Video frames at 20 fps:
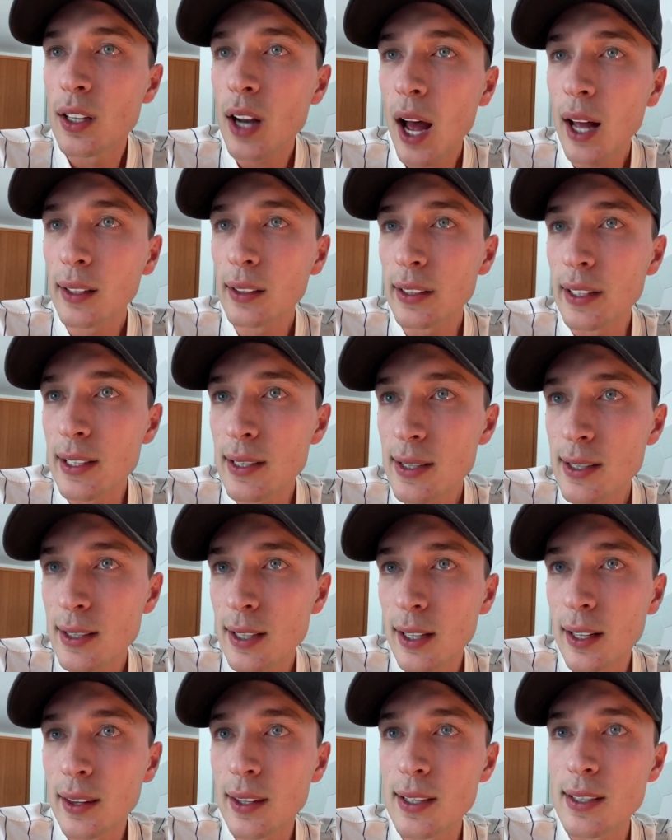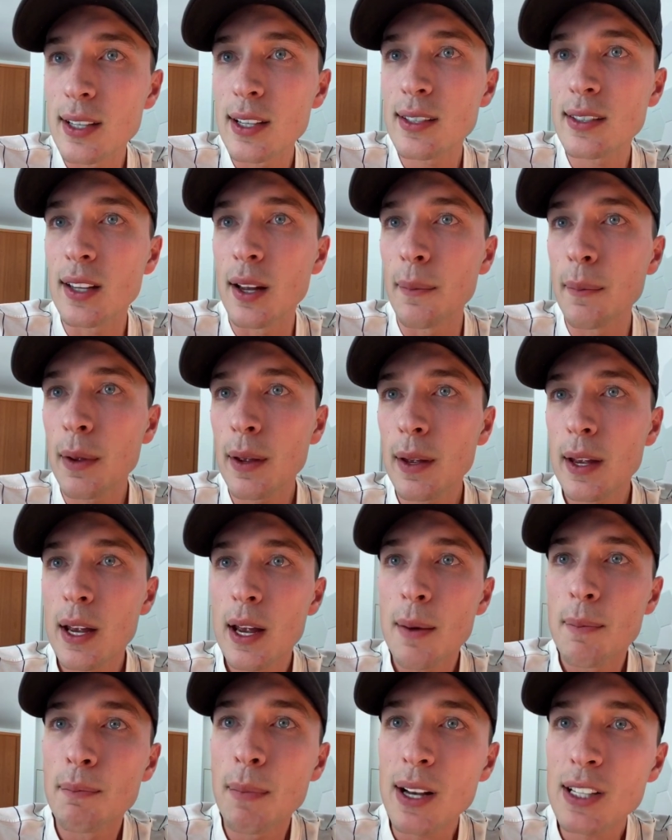Not least, the
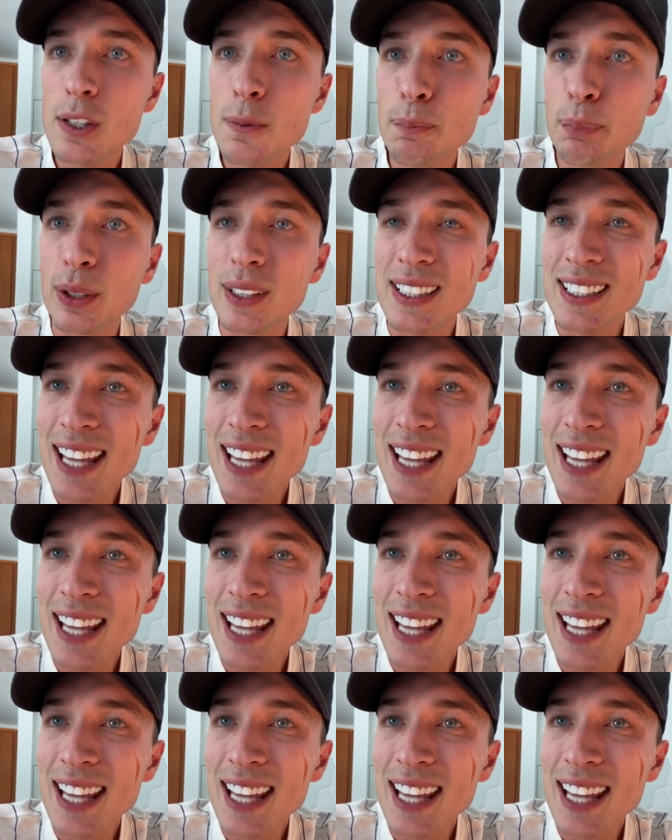system must